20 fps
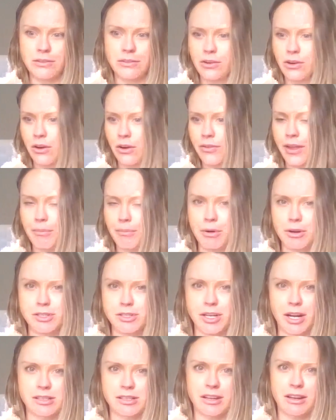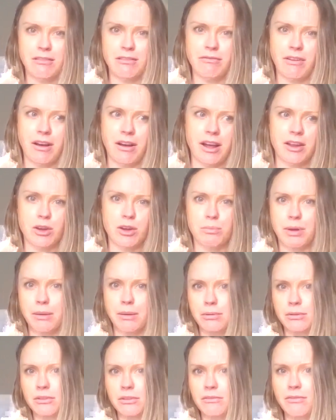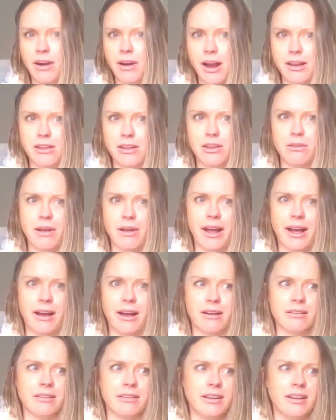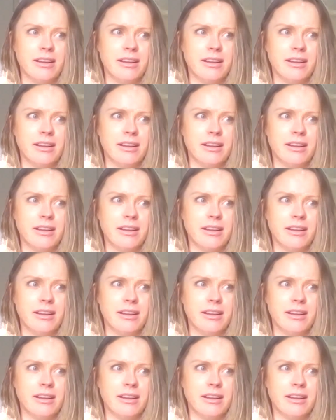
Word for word: You've got that projector invite. Your people are inviting you out.